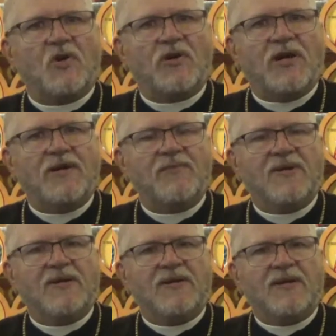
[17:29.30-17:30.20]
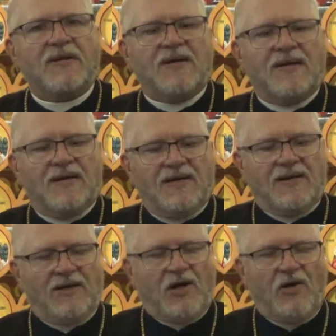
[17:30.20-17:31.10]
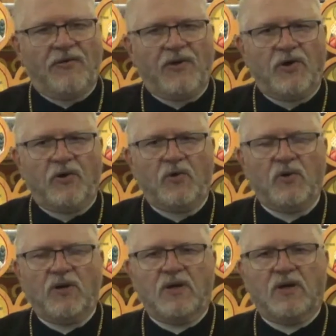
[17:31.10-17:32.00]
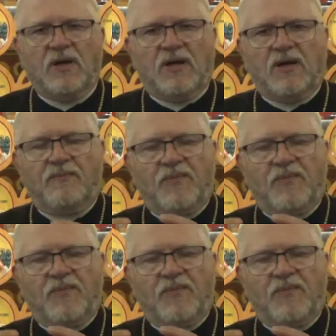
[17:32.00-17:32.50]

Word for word: Okay? Uh, although uh,